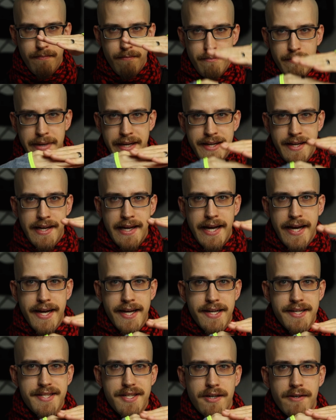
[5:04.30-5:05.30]
many
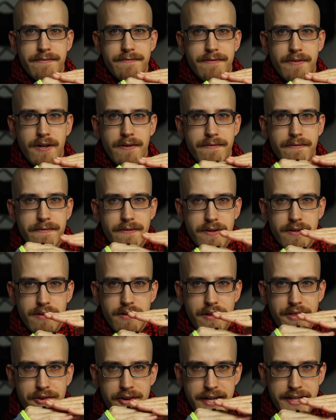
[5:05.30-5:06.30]
layers of
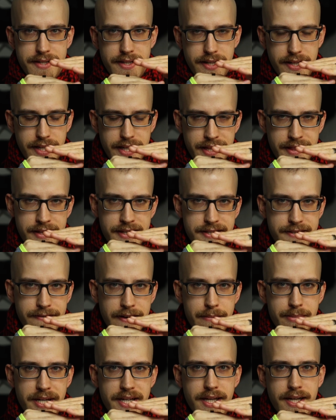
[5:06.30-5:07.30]
thread in this
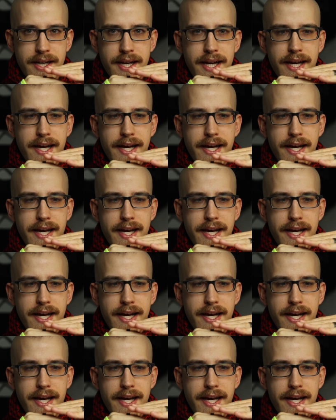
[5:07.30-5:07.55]
fabric,